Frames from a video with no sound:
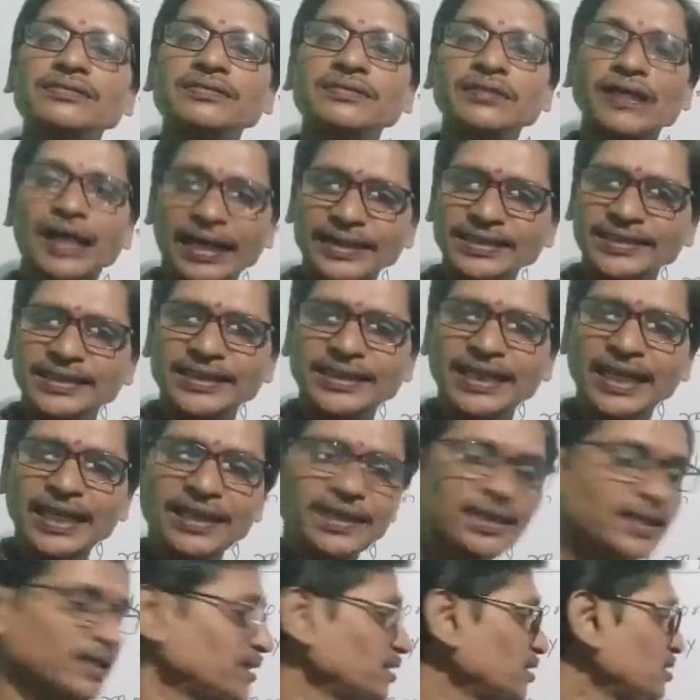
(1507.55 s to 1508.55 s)

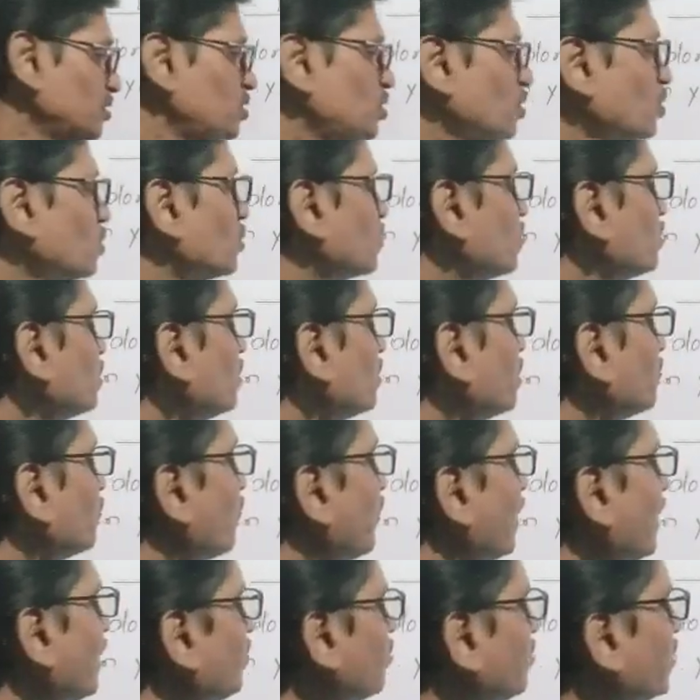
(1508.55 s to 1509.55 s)
Understand? So,
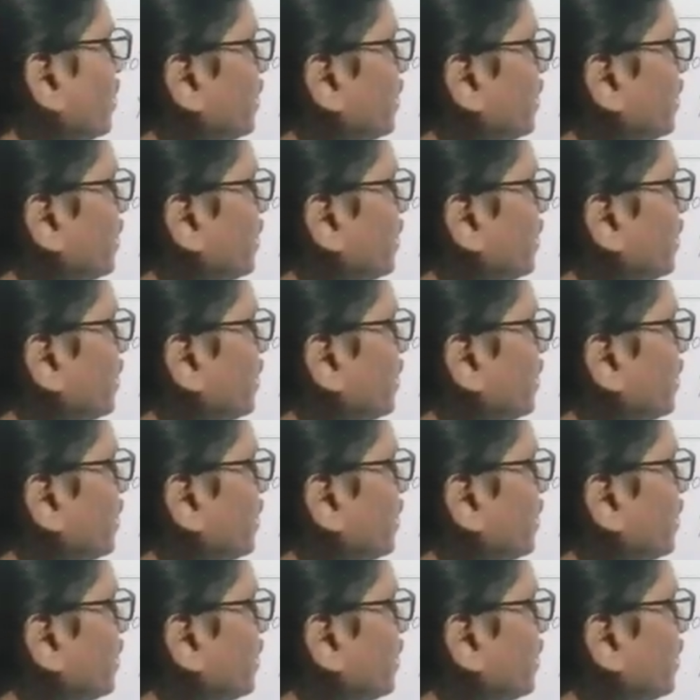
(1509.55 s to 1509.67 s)
when we